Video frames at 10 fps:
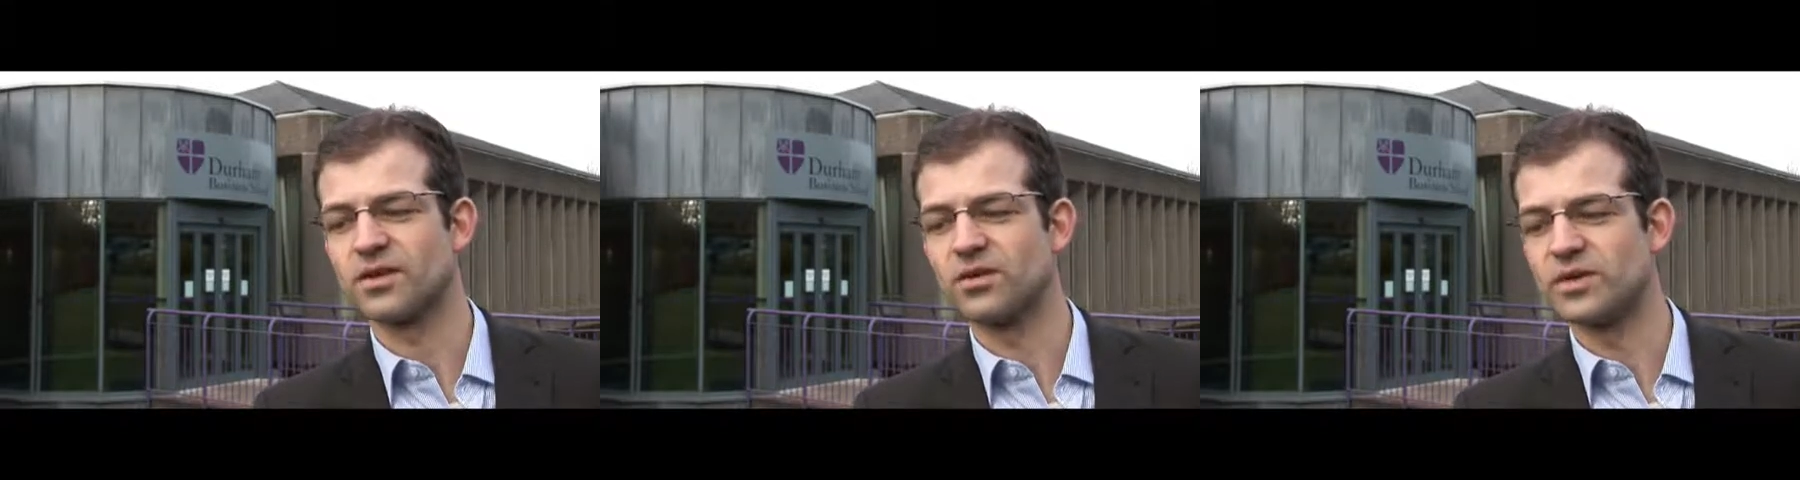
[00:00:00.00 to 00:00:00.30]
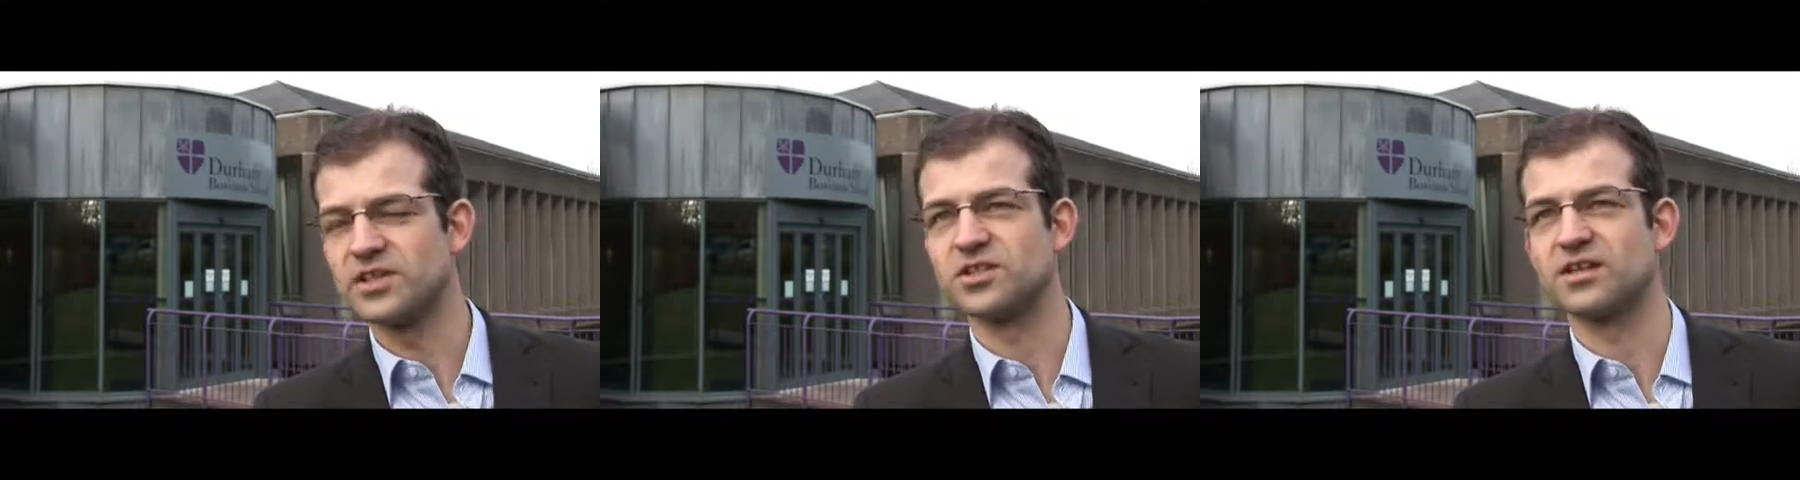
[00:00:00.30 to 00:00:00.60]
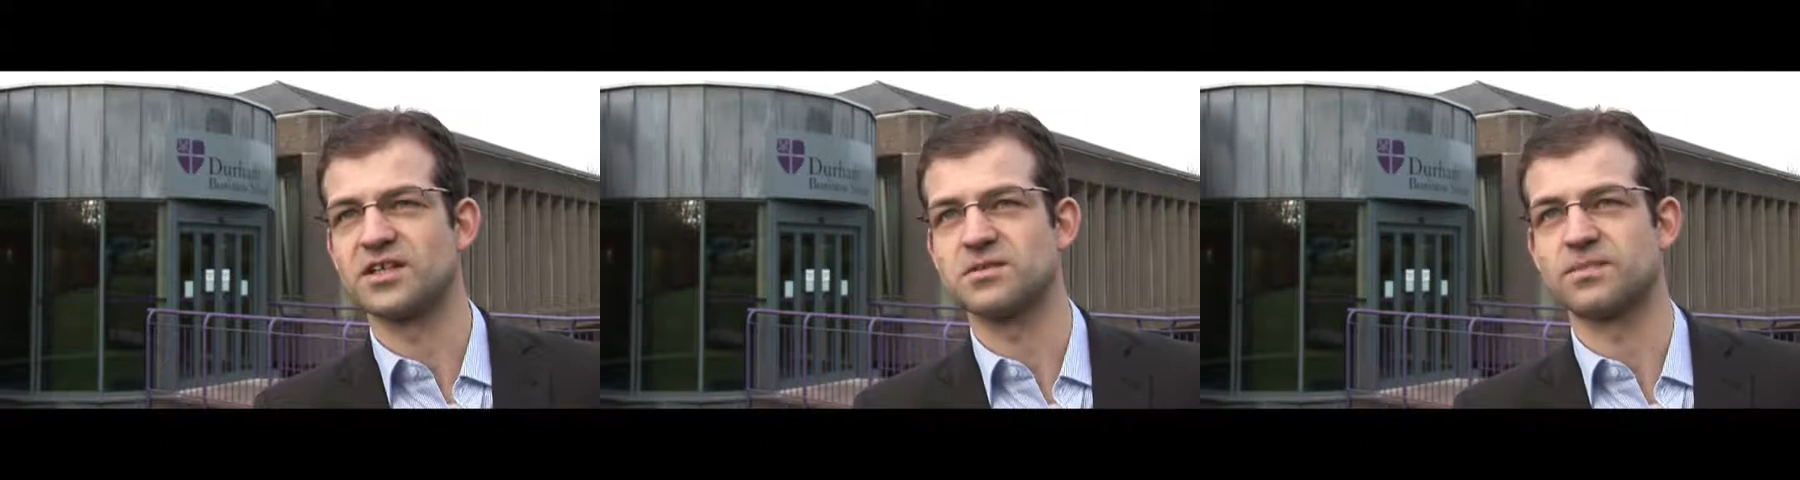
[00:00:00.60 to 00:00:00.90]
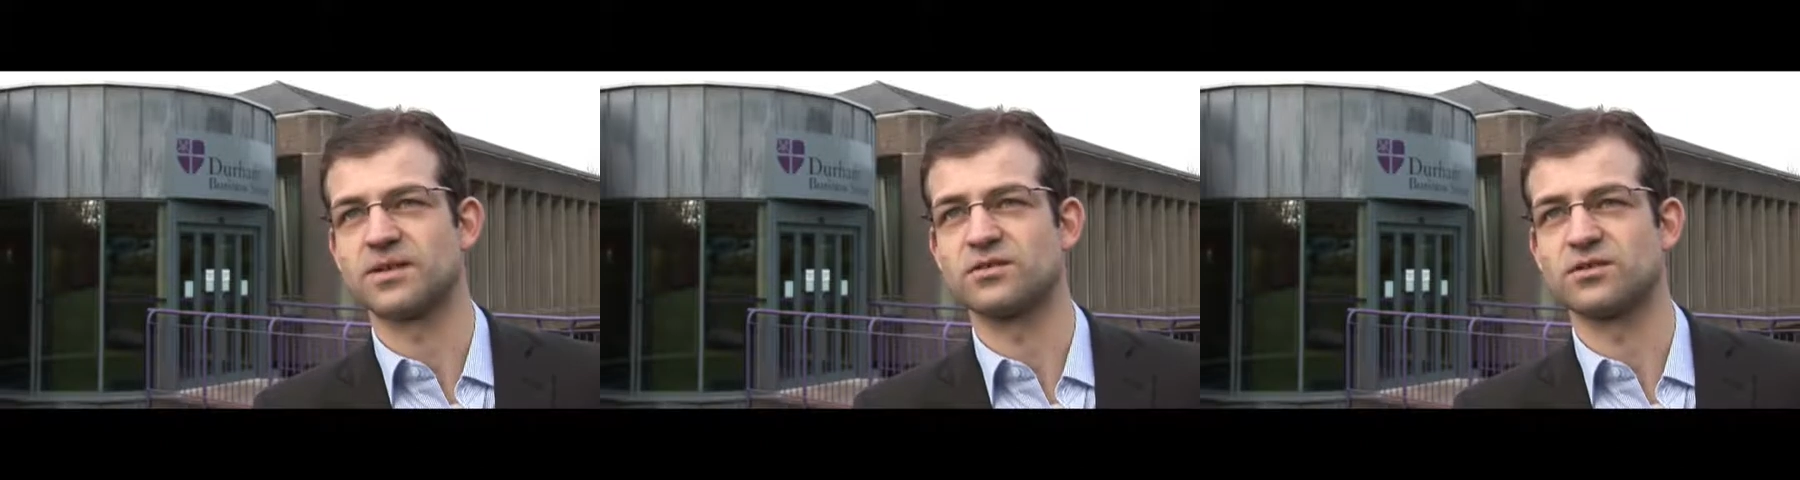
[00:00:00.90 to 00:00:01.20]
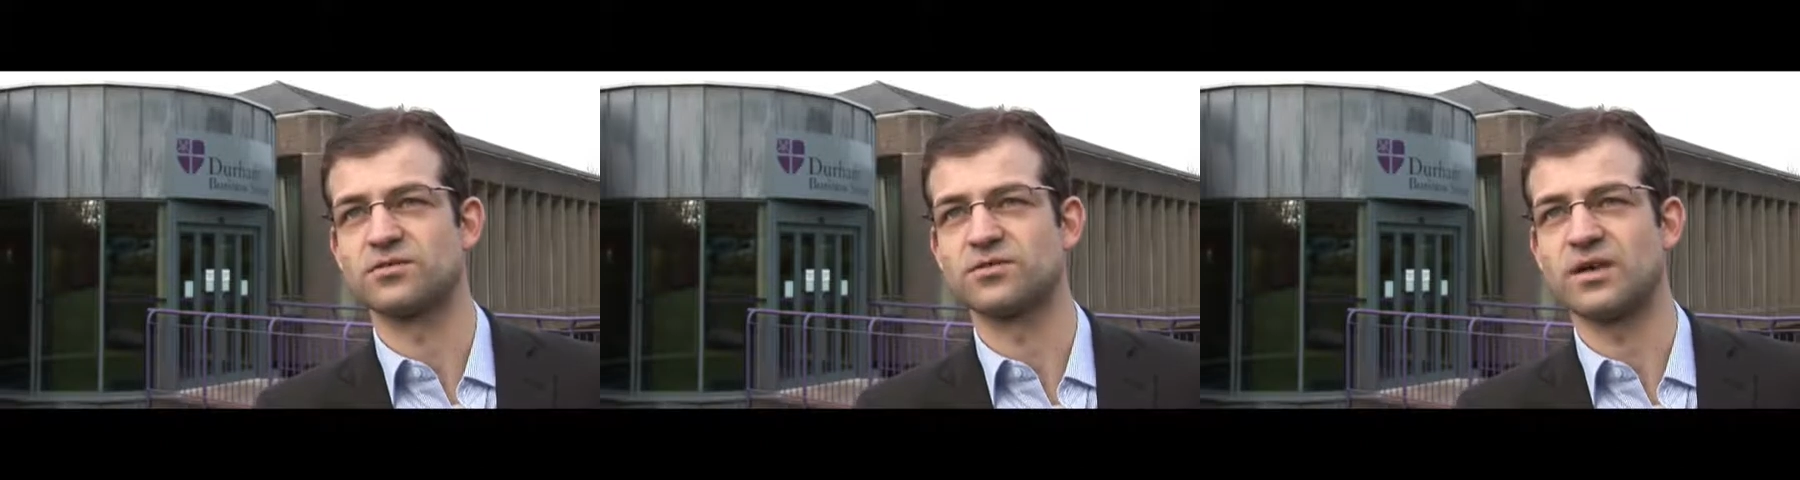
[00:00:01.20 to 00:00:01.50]
regional aspect of
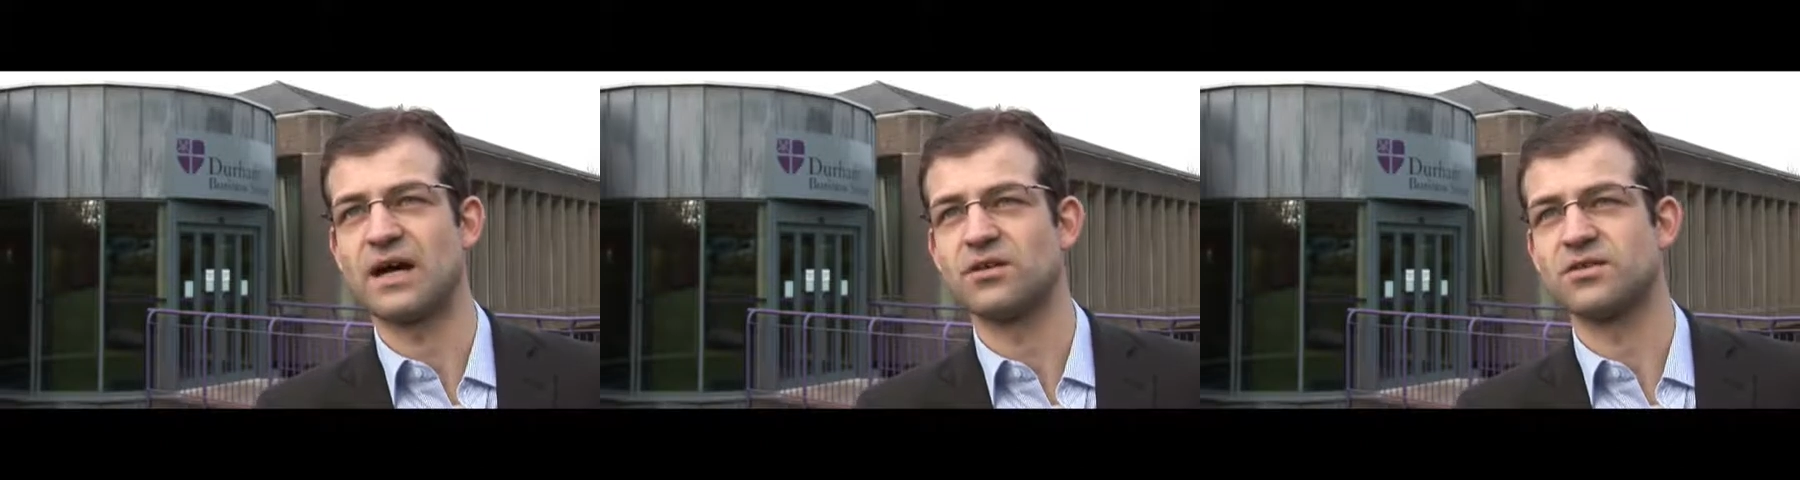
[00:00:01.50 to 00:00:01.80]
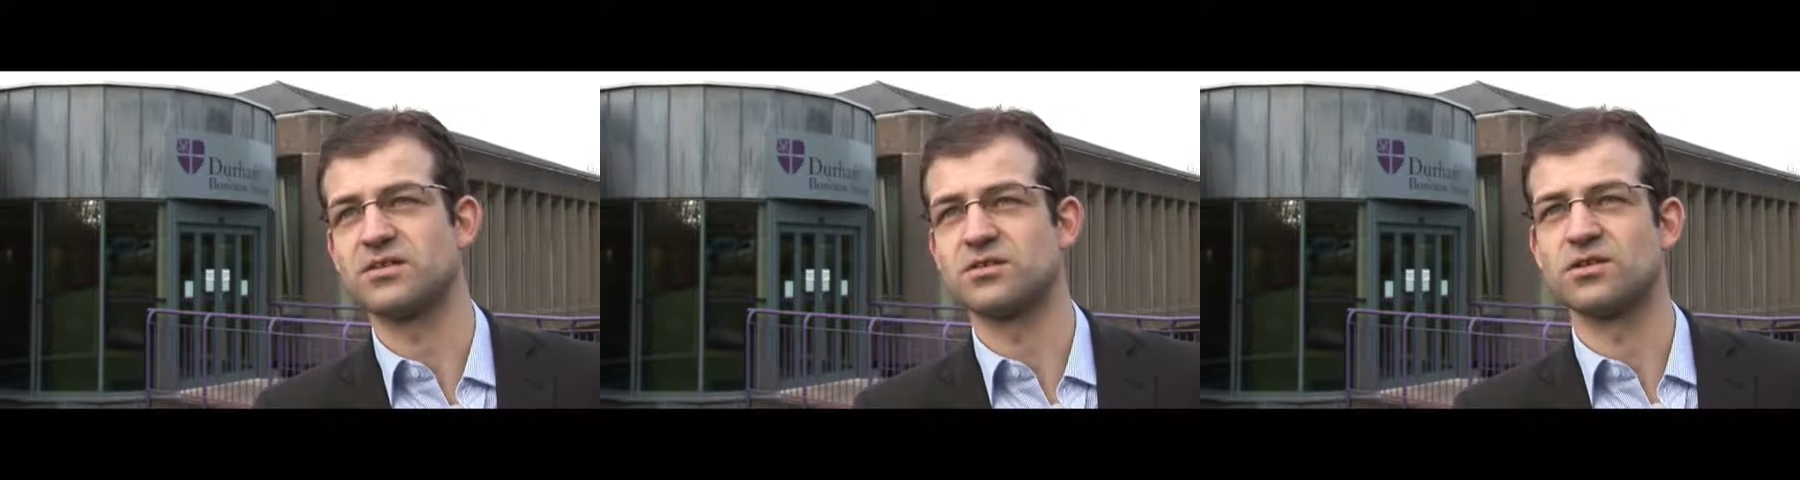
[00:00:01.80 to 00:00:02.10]
how these